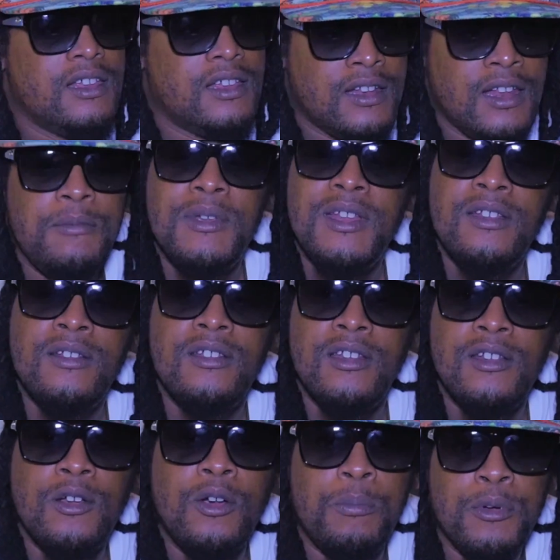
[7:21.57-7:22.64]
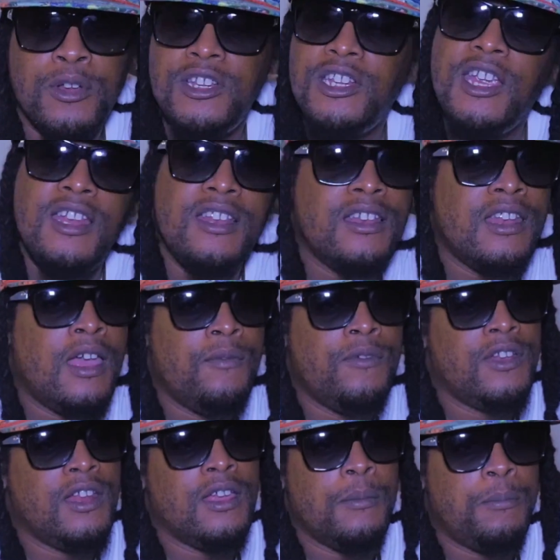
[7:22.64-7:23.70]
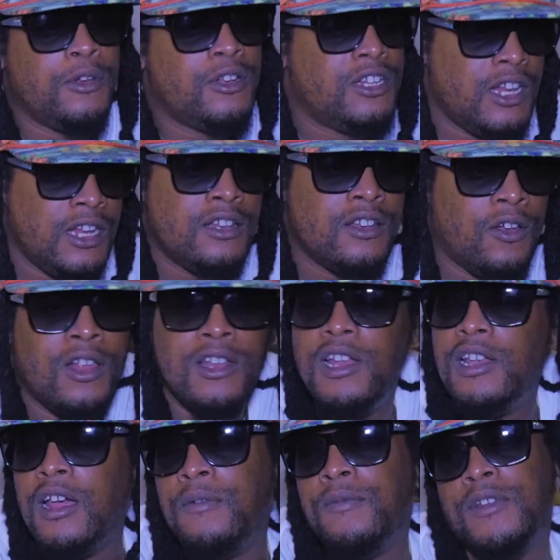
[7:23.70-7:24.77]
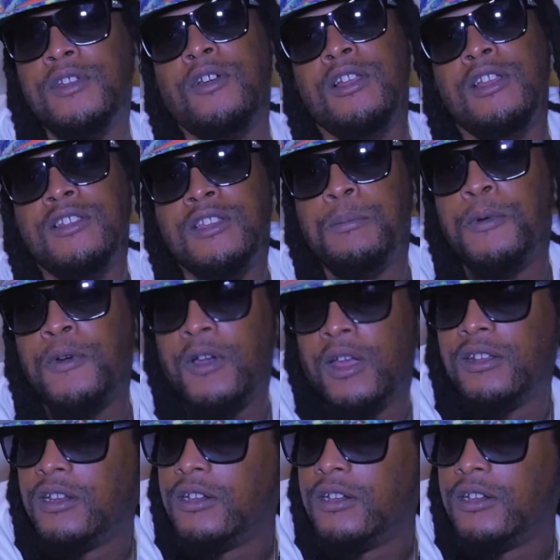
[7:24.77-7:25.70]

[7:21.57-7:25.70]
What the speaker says: And I've been, appreciating everything, appreciating all the love and all the support,